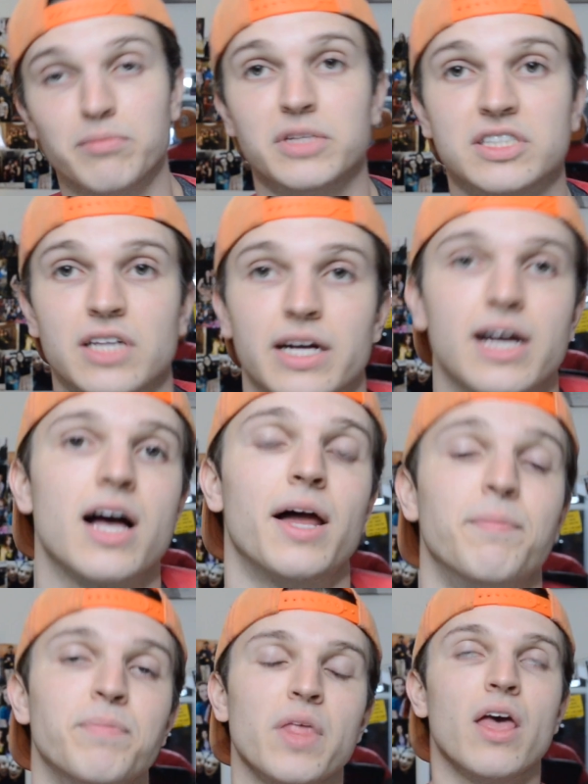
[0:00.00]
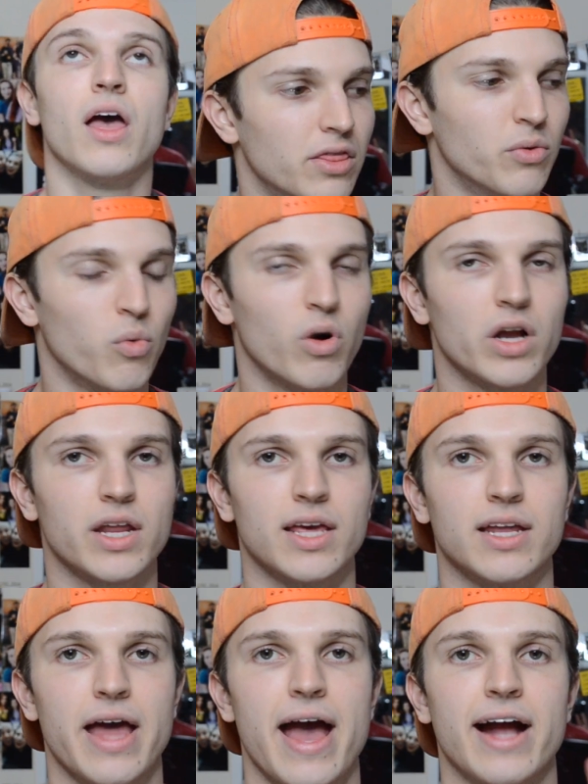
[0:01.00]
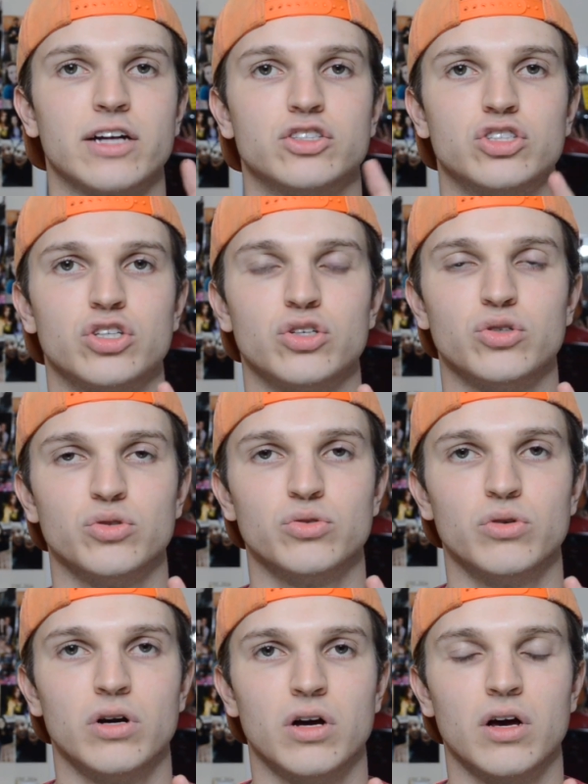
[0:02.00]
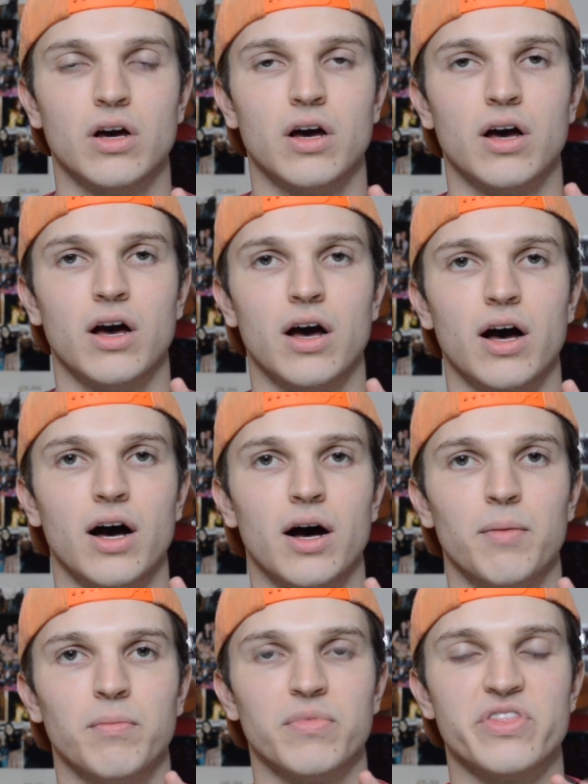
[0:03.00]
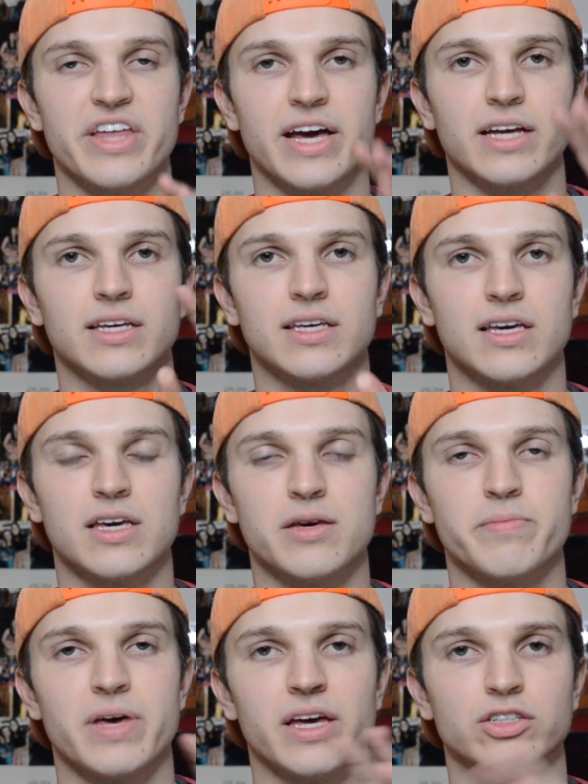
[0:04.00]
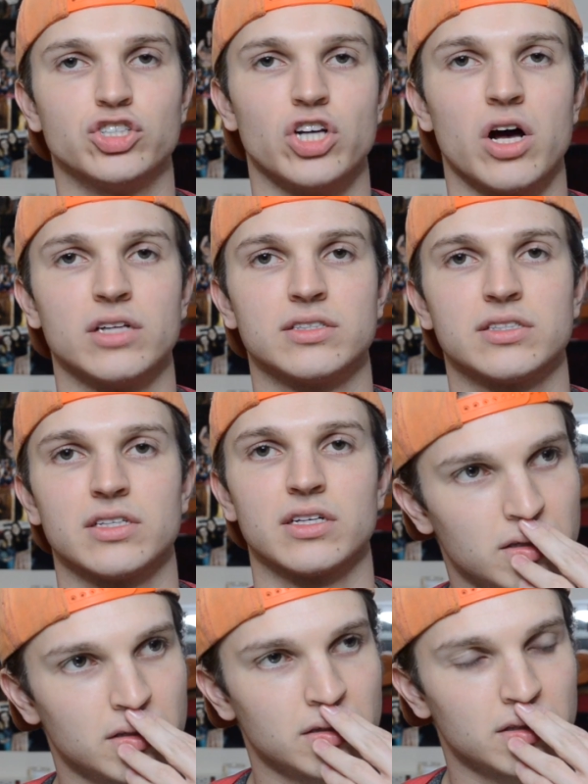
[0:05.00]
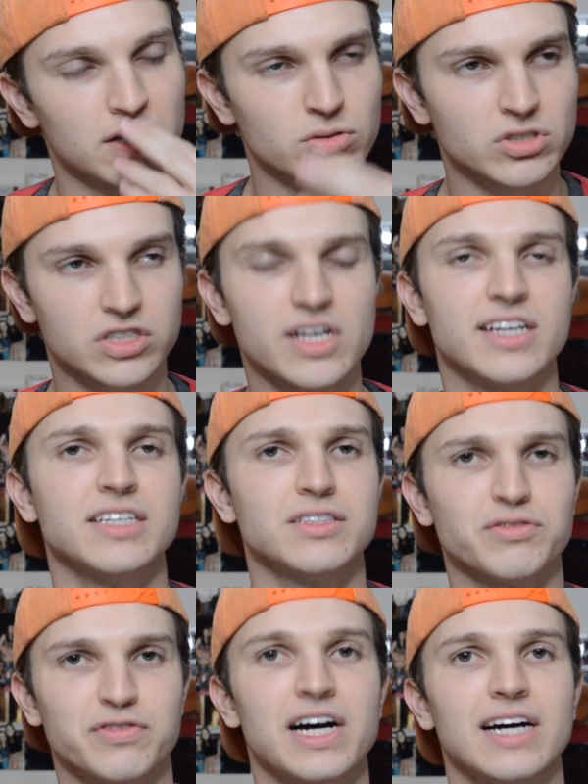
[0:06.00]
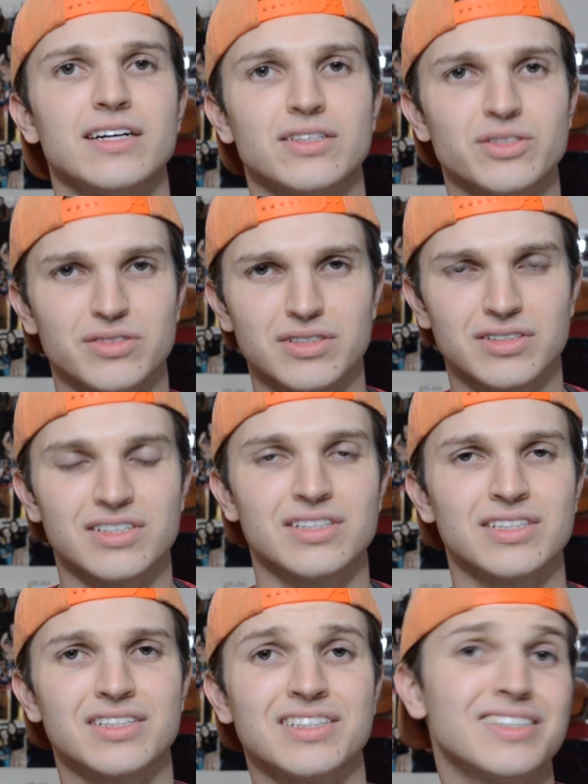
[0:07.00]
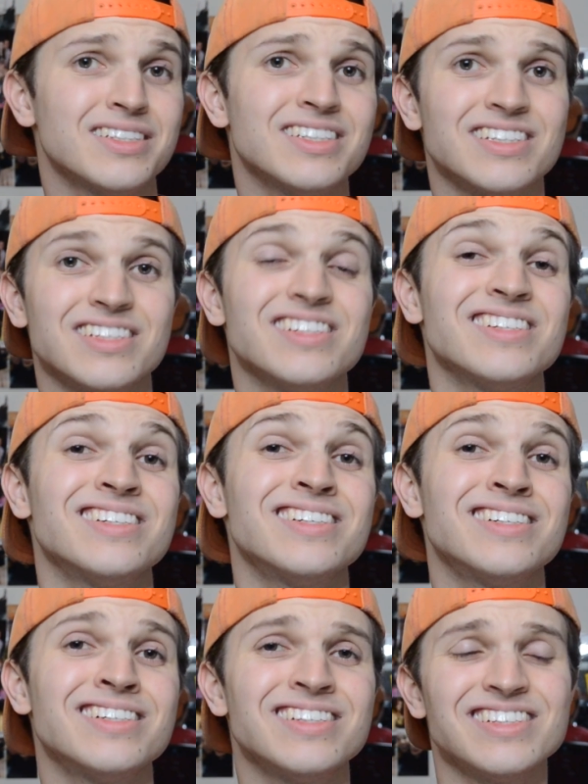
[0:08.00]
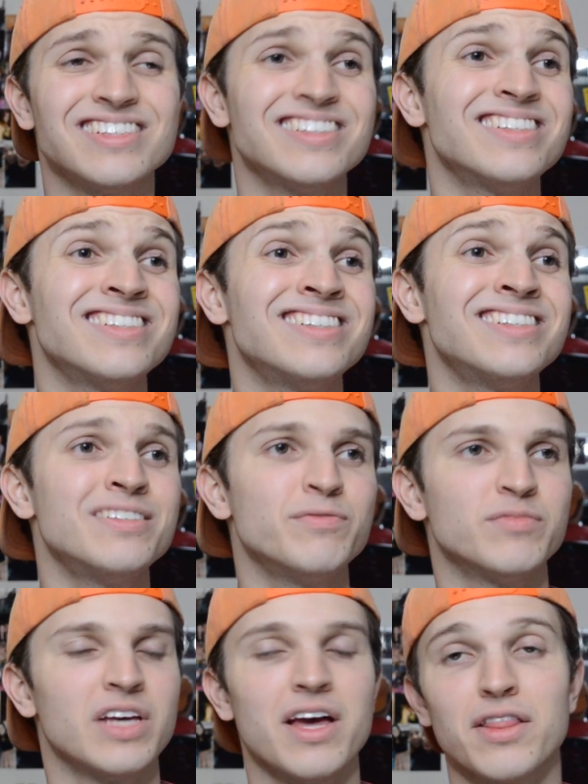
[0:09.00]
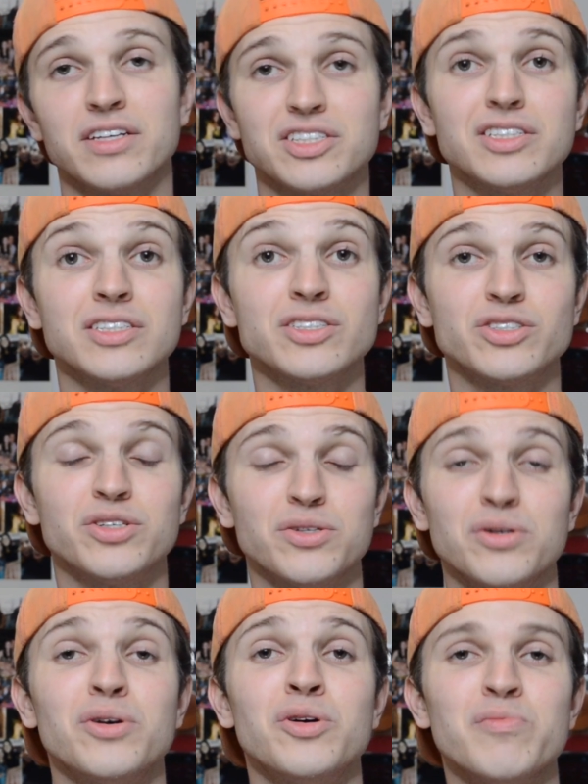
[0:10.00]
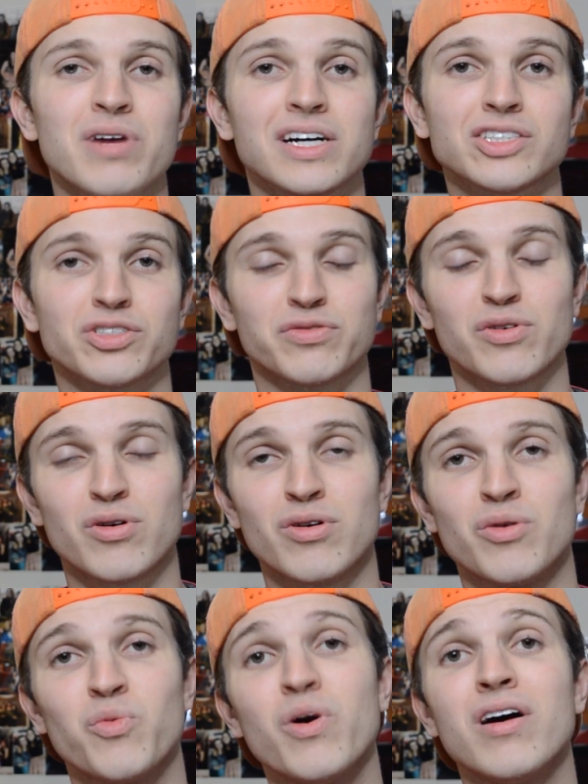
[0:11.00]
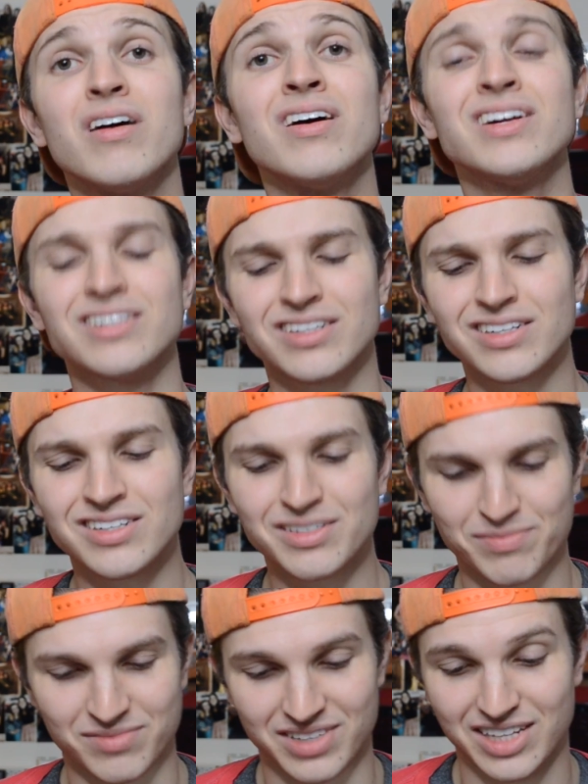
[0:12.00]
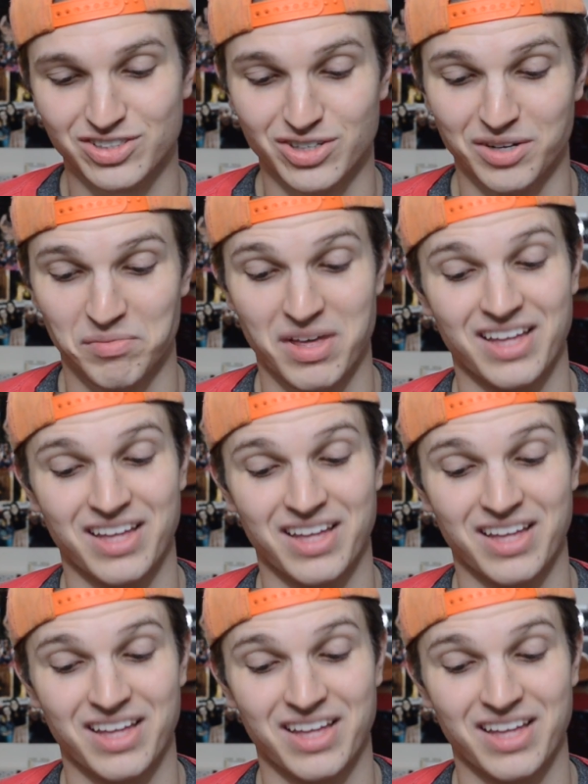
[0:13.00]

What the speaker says: Miss Saigon? The one in Act 2 that Kim and John sing. They don't say in the files, da, da, da, da, da, this is too much for one heart. That song.